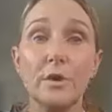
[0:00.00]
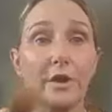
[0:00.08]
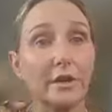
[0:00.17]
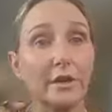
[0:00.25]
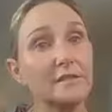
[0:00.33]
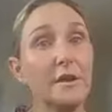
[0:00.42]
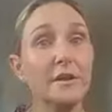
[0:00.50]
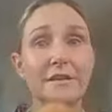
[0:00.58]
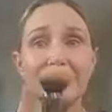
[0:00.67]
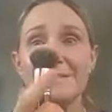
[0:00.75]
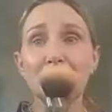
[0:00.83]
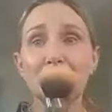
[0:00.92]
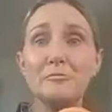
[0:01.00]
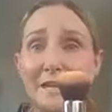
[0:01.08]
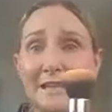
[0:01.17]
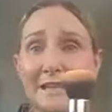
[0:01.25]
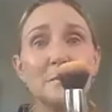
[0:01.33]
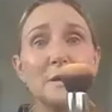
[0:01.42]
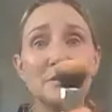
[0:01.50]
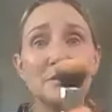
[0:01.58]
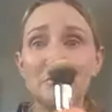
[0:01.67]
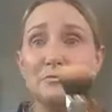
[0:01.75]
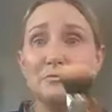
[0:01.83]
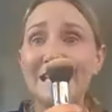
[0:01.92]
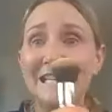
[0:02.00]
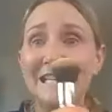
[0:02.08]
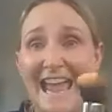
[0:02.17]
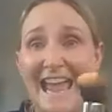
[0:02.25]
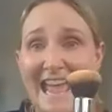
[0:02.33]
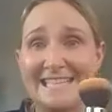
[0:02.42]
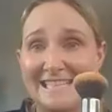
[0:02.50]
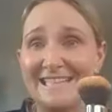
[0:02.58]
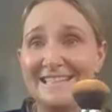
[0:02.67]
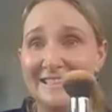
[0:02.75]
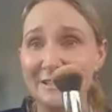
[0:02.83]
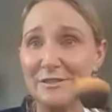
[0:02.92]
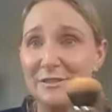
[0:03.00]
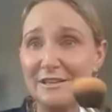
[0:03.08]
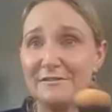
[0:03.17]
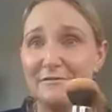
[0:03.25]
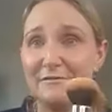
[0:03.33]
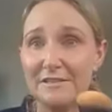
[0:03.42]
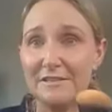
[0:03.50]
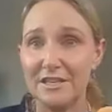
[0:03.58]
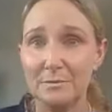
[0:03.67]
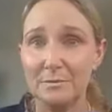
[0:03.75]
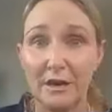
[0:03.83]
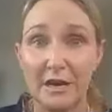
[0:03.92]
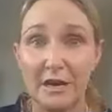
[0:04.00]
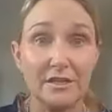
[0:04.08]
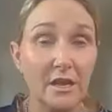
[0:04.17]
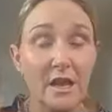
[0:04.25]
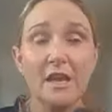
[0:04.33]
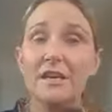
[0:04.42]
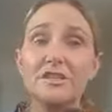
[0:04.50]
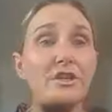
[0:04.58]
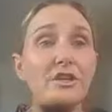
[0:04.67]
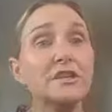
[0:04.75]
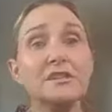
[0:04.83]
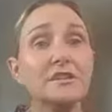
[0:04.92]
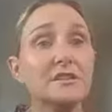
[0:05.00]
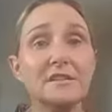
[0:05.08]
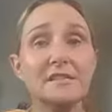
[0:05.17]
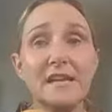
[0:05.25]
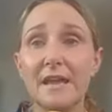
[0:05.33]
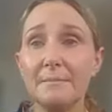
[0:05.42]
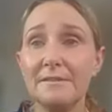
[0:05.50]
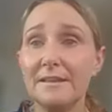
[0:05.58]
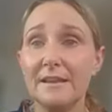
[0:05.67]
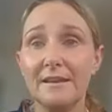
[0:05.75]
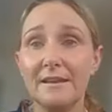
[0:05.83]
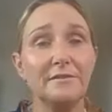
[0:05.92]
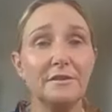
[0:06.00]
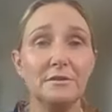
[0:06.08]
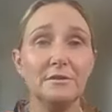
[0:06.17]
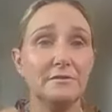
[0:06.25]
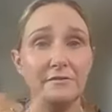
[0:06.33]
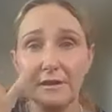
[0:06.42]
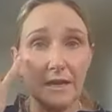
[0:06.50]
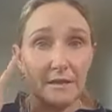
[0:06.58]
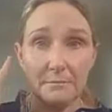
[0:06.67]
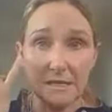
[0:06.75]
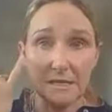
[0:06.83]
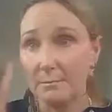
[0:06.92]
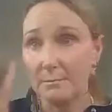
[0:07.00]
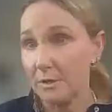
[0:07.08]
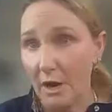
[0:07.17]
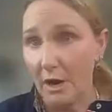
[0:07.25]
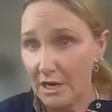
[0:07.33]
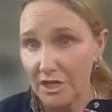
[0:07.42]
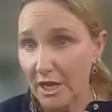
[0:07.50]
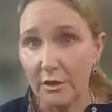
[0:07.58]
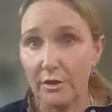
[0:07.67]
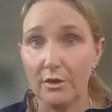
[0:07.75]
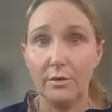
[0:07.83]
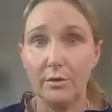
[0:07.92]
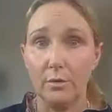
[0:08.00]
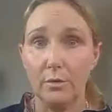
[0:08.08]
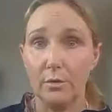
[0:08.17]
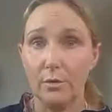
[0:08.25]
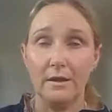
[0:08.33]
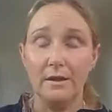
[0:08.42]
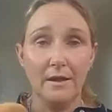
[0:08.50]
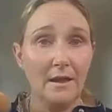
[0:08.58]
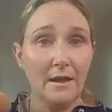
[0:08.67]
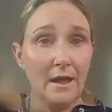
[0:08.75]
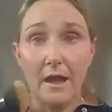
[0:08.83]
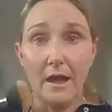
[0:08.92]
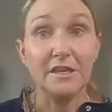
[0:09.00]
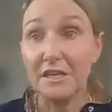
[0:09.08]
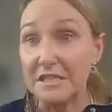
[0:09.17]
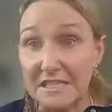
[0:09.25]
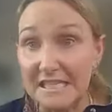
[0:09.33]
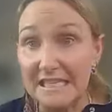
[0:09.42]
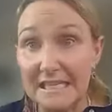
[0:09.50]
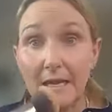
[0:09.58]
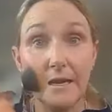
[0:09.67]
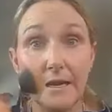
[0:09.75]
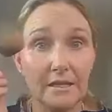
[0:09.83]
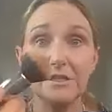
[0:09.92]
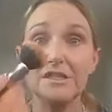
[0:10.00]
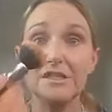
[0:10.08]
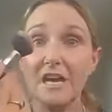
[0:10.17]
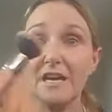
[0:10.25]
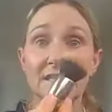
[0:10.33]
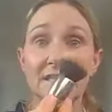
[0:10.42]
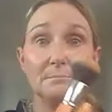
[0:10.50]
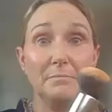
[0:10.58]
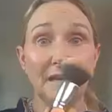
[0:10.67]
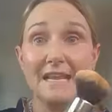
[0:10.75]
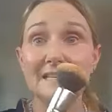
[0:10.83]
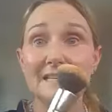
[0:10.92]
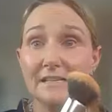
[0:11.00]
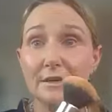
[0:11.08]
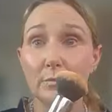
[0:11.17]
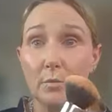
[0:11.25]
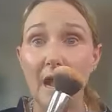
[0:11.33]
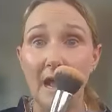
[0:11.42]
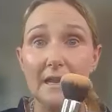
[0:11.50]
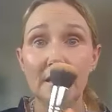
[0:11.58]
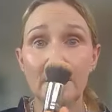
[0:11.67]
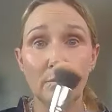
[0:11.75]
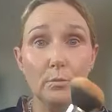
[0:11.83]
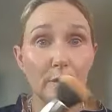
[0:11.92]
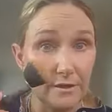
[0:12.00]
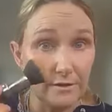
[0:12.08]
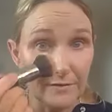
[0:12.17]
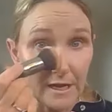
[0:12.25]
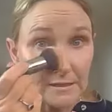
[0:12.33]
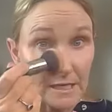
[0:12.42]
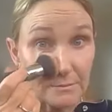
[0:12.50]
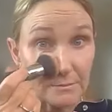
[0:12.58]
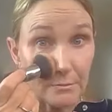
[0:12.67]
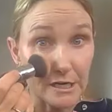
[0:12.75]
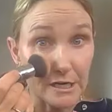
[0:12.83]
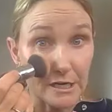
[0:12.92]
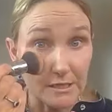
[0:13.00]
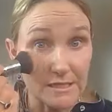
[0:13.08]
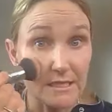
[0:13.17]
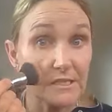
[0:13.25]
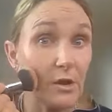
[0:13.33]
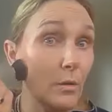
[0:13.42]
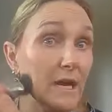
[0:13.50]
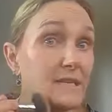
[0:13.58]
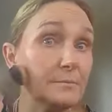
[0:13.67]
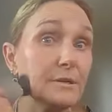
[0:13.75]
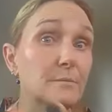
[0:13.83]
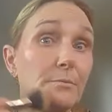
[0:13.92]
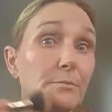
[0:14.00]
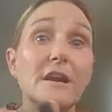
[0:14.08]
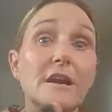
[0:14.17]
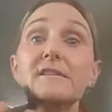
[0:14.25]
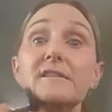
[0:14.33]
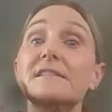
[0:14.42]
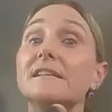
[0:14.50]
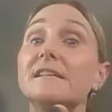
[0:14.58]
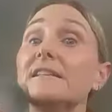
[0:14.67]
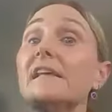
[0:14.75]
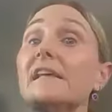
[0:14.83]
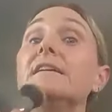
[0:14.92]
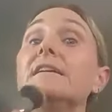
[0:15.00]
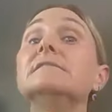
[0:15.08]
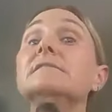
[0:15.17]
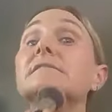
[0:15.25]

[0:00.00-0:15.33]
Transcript: work. So it's that's why it's really handy using a foundation brush, because you can do the same thing if you feel like you mess up your eyeshadow or your concealer. You just can blend it away with your foundation brush, because there's always a bit of product still in there